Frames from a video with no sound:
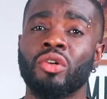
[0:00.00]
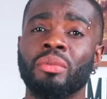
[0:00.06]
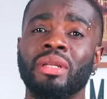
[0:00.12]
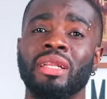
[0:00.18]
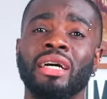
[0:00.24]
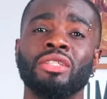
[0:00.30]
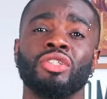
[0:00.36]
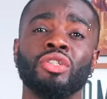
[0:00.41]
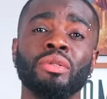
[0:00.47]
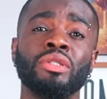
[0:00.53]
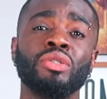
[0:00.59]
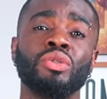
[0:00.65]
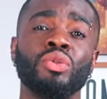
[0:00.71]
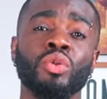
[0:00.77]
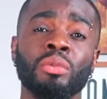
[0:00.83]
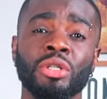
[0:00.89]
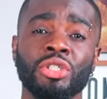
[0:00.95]
coming at you with
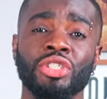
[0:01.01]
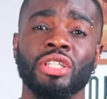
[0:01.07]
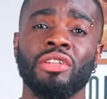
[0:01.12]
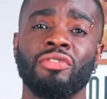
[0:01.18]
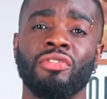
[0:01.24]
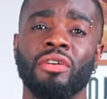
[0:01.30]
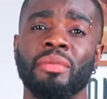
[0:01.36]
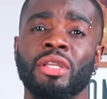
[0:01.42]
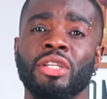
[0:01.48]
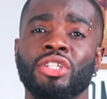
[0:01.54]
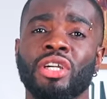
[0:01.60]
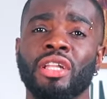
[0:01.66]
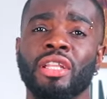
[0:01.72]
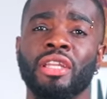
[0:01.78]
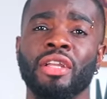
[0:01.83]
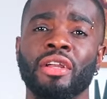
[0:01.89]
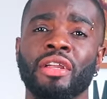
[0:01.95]
too much
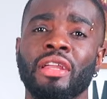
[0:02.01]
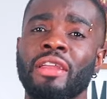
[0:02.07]
information here.